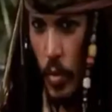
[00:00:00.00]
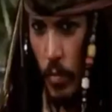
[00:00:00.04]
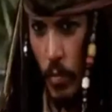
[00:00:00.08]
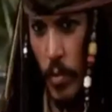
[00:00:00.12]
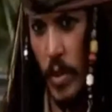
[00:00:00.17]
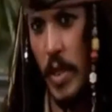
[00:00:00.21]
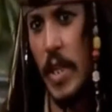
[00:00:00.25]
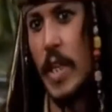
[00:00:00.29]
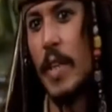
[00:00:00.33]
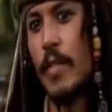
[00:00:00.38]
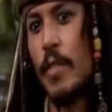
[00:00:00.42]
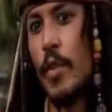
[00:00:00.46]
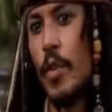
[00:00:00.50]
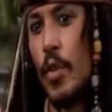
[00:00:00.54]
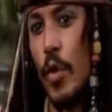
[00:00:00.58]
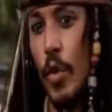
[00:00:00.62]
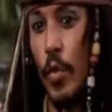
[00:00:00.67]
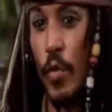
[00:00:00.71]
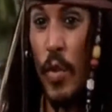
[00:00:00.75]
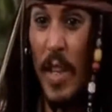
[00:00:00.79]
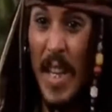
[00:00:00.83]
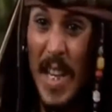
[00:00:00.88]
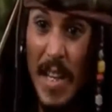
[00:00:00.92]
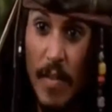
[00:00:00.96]
wouldn't believe the
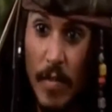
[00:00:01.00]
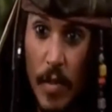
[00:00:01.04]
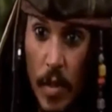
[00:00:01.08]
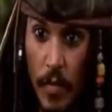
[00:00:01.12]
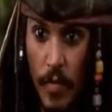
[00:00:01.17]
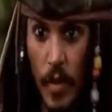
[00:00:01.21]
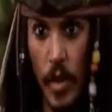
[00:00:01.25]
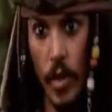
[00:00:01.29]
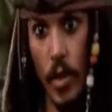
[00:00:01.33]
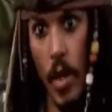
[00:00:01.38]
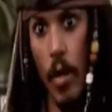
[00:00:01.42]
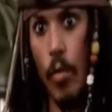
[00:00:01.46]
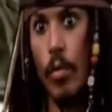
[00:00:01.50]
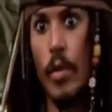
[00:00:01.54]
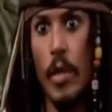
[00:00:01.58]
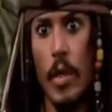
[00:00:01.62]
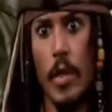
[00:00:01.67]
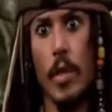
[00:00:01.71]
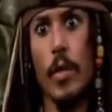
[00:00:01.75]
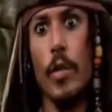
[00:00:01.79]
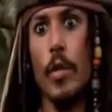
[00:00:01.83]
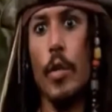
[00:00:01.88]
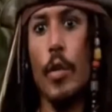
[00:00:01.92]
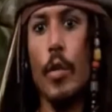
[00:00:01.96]
truth, even if he told it to
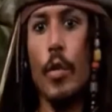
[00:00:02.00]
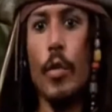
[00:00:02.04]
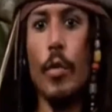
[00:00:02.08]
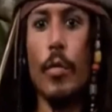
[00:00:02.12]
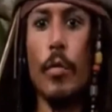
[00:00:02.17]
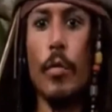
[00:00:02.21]
you.